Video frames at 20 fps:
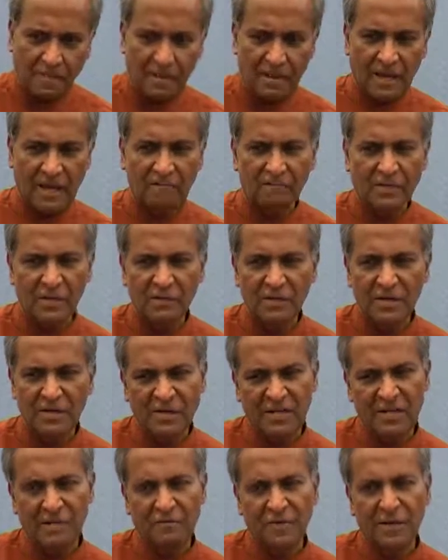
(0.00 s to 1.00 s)
and we will
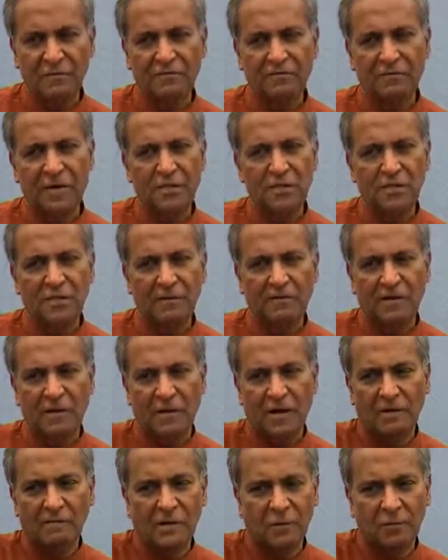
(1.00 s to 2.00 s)
in a way fashion
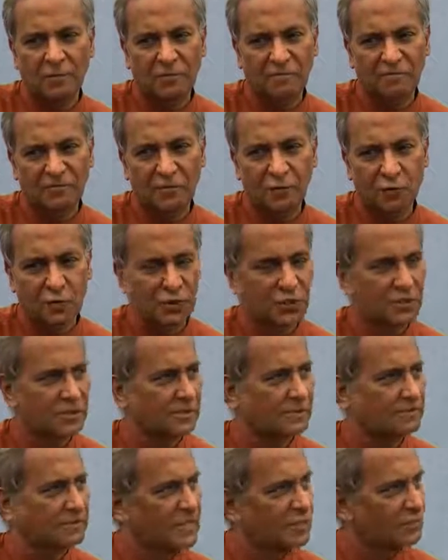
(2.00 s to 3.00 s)
our own future.
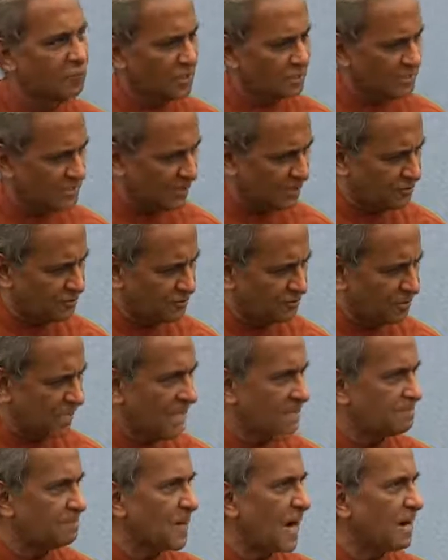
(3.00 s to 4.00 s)
This is what it tells you. It
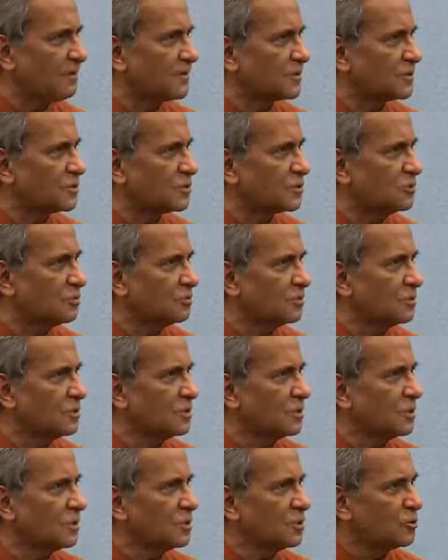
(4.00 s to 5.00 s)
empowers you
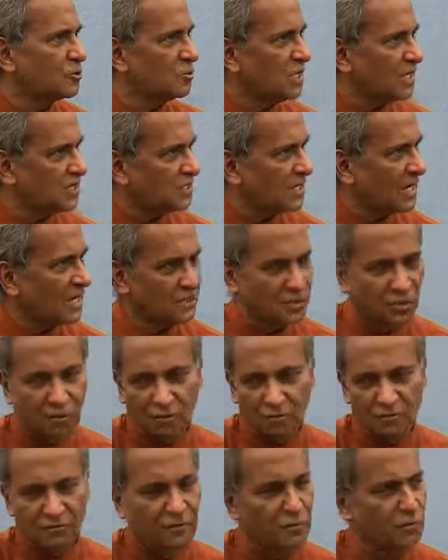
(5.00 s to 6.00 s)
to dictate your
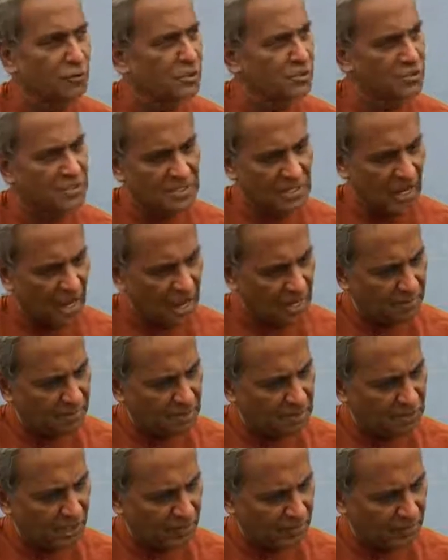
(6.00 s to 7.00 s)
own future, saying, I am in
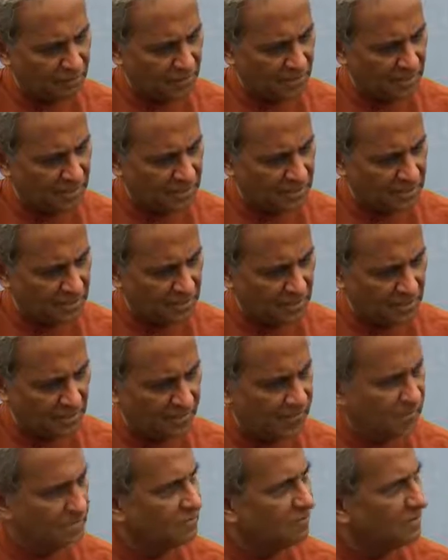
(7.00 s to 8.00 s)
charge of my destiny.
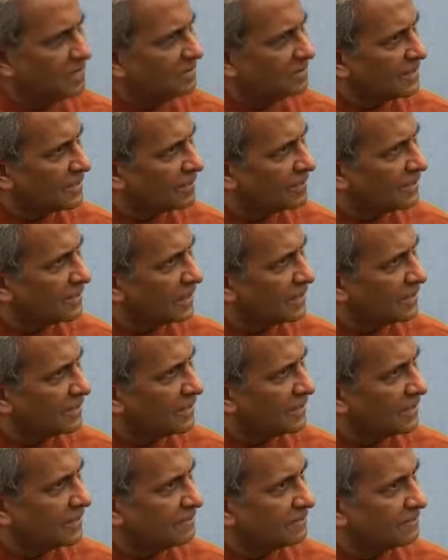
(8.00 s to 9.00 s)
What a lovely
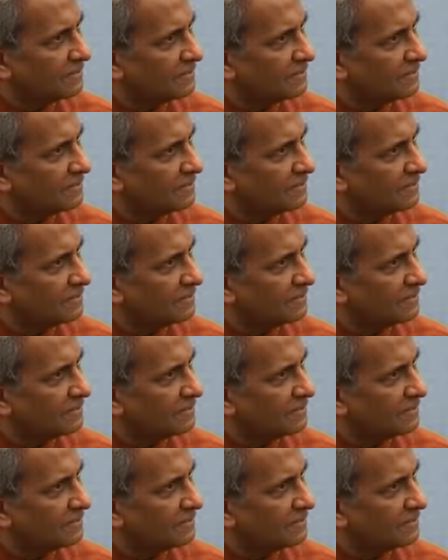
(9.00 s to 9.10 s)
idea.